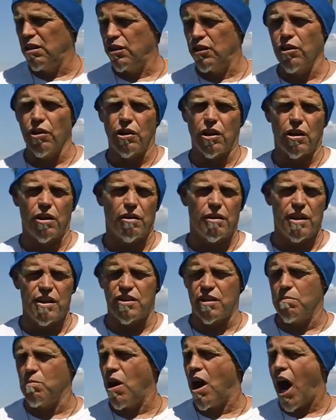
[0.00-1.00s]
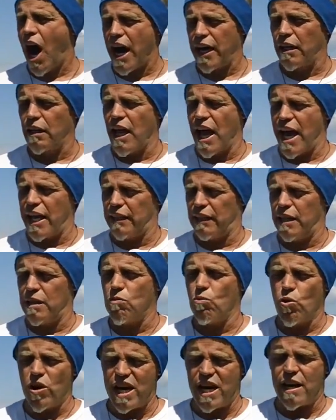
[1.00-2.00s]
nuclearism, I gladly,
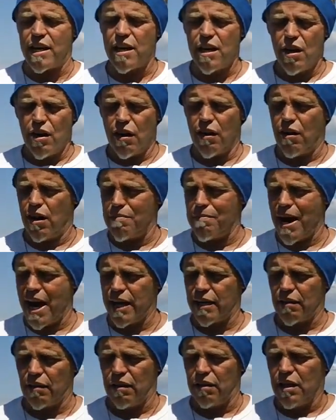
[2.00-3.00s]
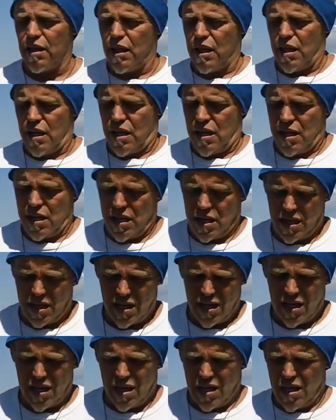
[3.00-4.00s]
we, her and Michael,
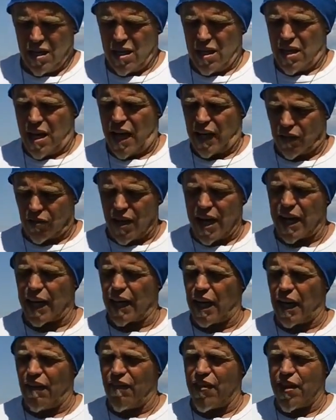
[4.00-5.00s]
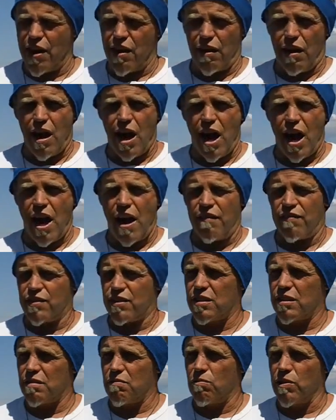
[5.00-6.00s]
and Greg give their
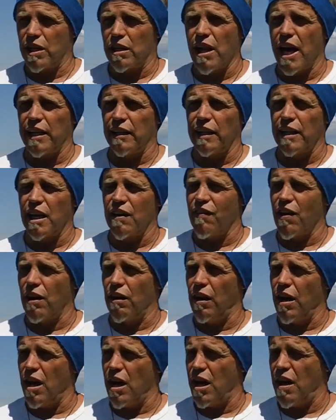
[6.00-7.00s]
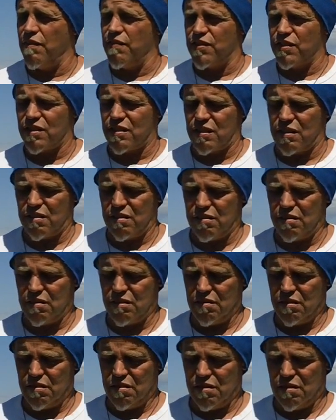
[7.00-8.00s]
lives. We gladly give our lives
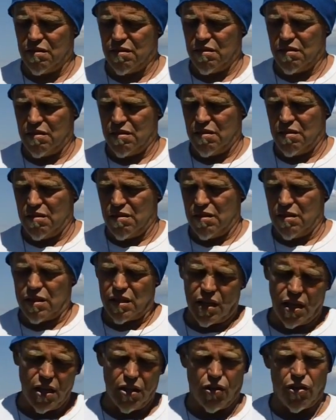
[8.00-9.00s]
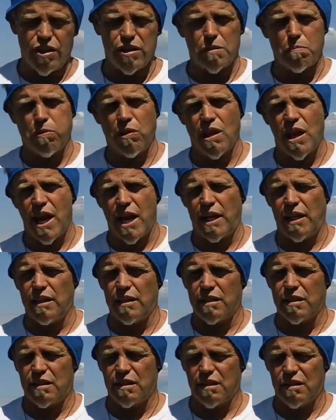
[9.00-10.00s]
to heal this planet.
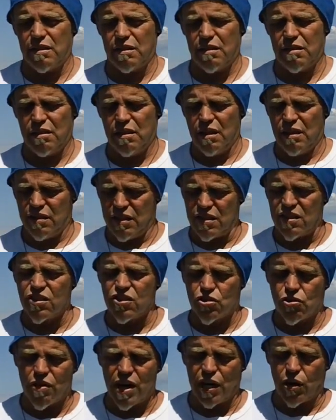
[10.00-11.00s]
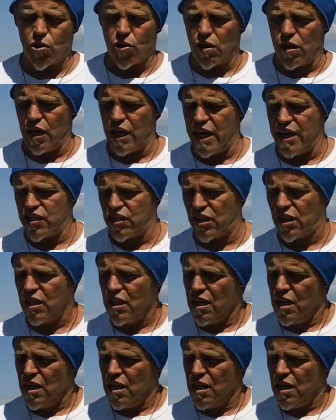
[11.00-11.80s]
This is direct correlation.